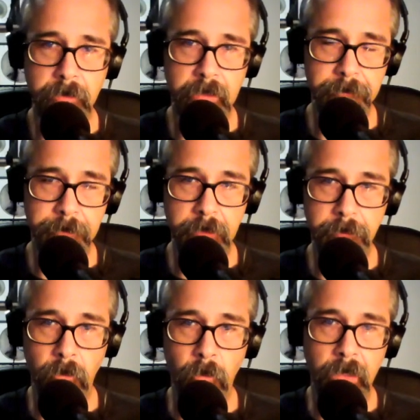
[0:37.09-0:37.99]
that
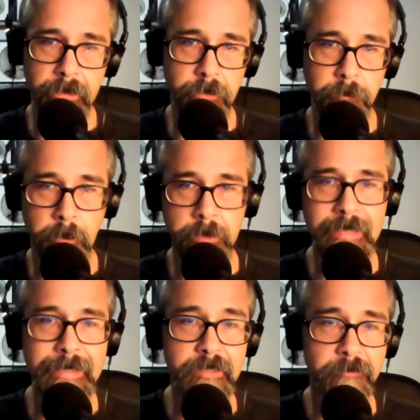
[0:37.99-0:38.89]
people want to
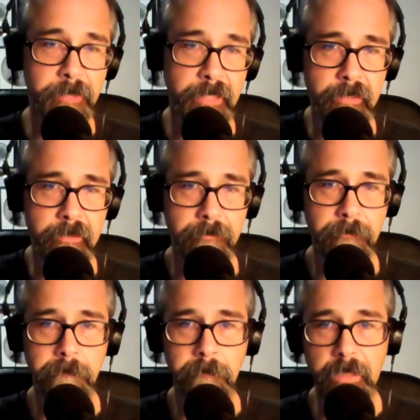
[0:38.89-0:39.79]
participate
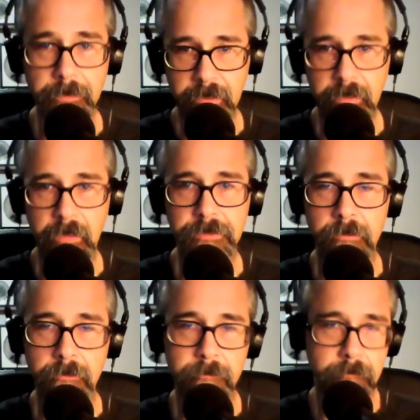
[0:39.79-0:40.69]
in the concert.